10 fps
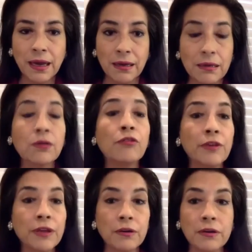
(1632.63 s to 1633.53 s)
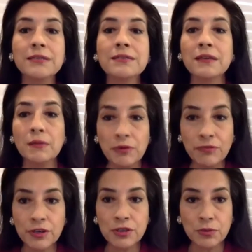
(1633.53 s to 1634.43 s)
Go figure. It's going to be
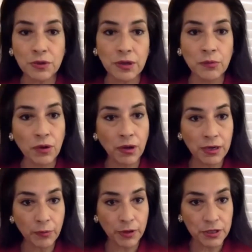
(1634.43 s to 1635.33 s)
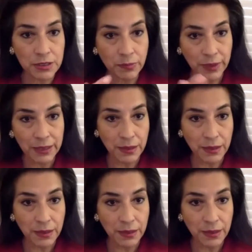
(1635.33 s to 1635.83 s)
virtual, and we're all going to participate